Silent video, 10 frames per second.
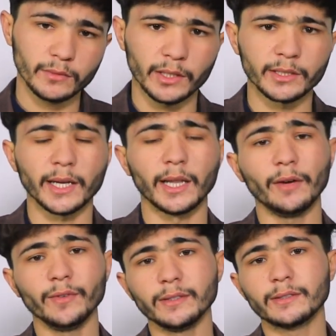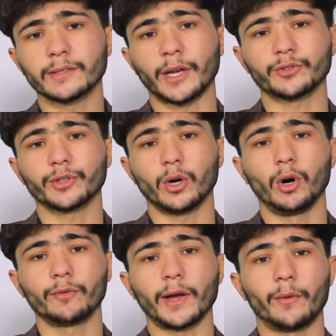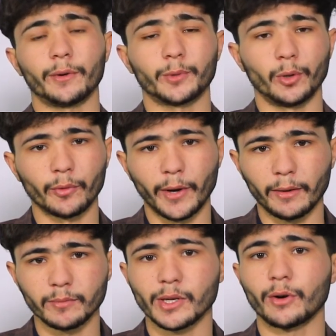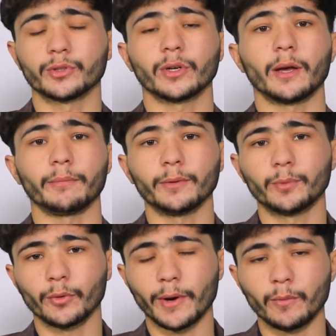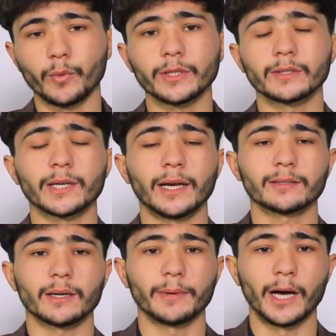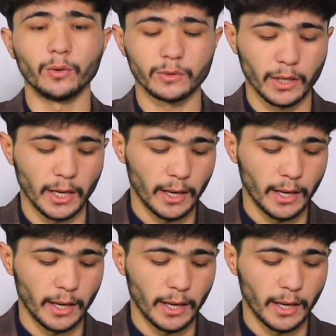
in the 11th session of our program, Siraj al-Kabir program, we discussed about